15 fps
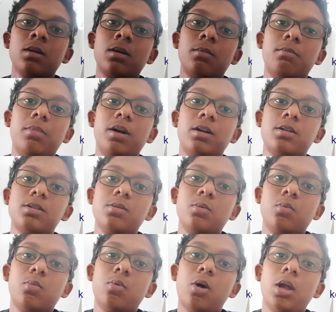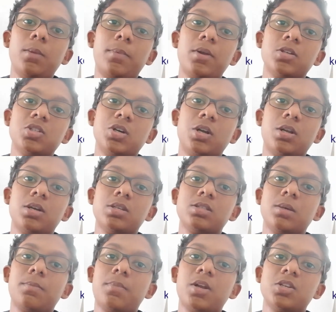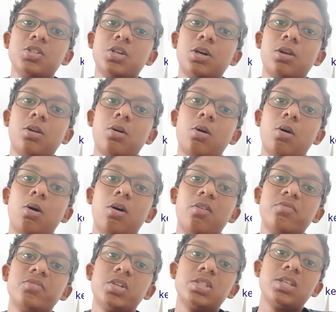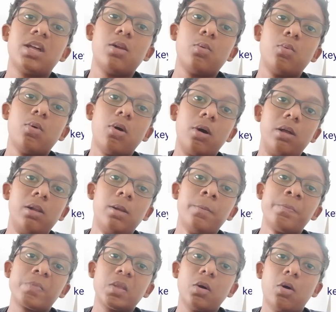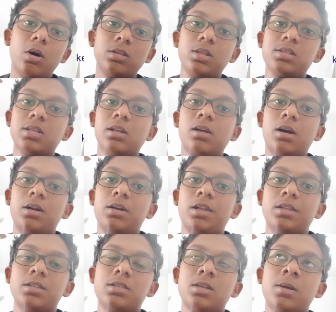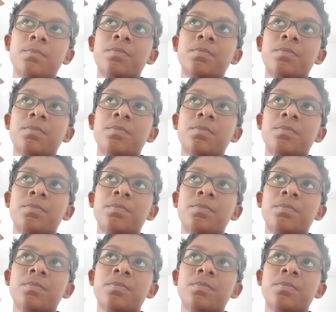but wall pressure is the pressure of the cell wall on the cell contents.